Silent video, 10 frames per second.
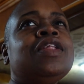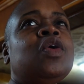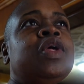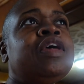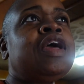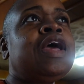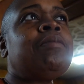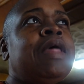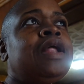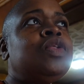The only thing okay,
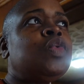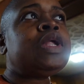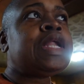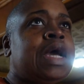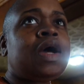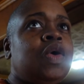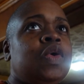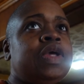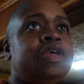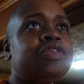I'm not doing
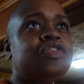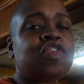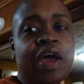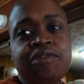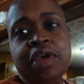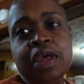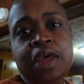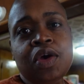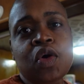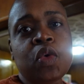now is driving
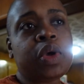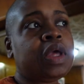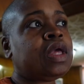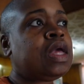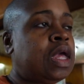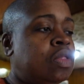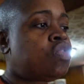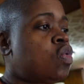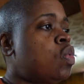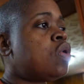and going
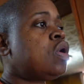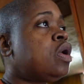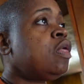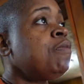into work.